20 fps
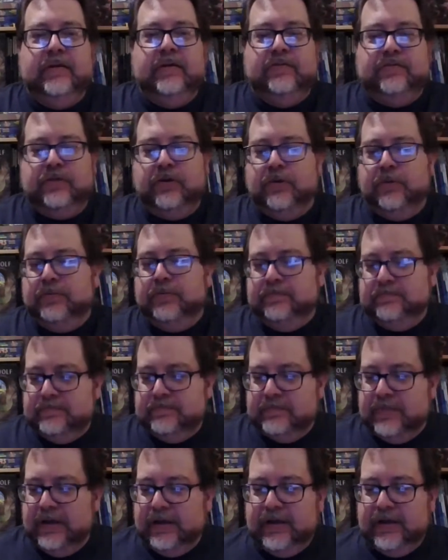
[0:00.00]
So,
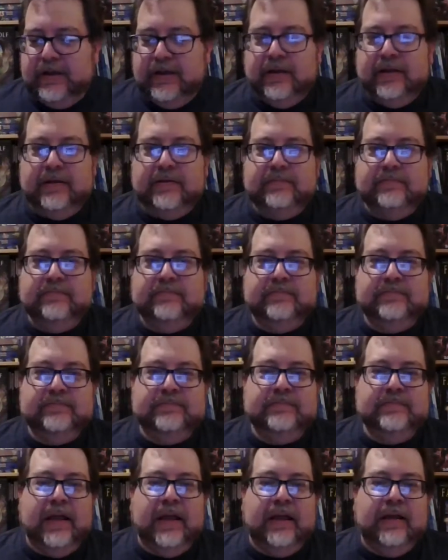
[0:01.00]
I
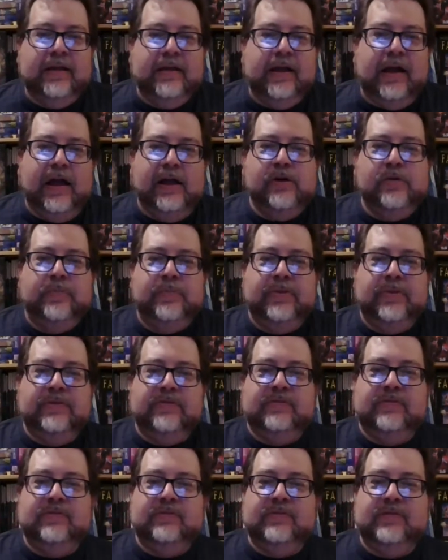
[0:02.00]
hope
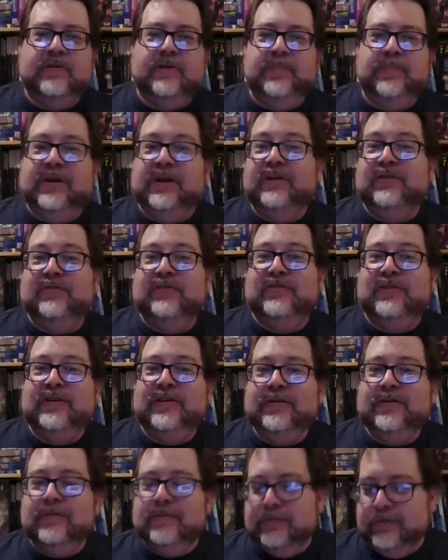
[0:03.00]
this has been
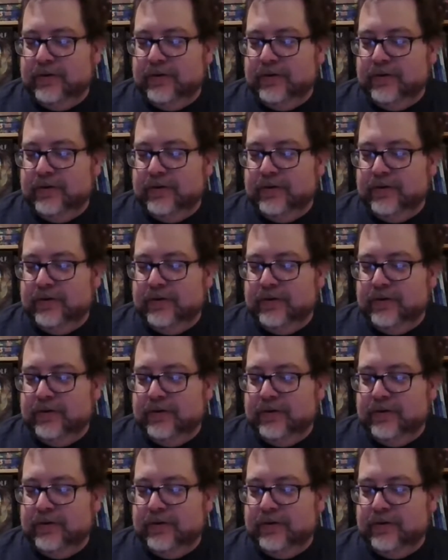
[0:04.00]
interesting,